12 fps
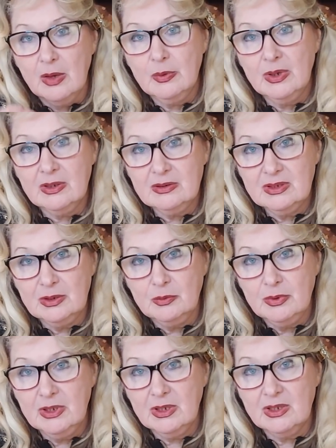wear the
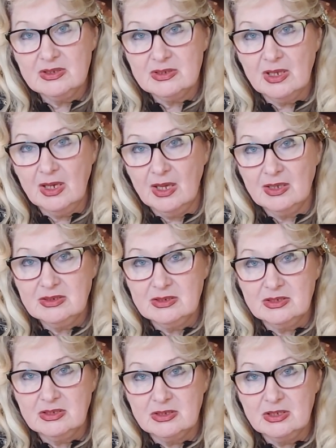weakest
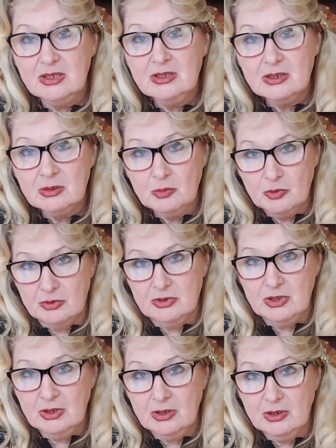glasses in the
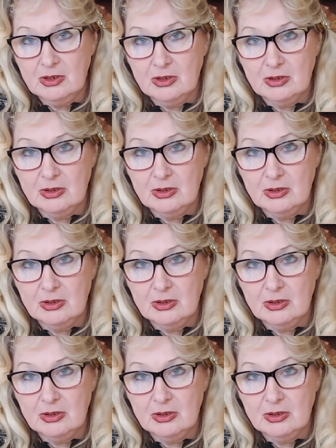morning.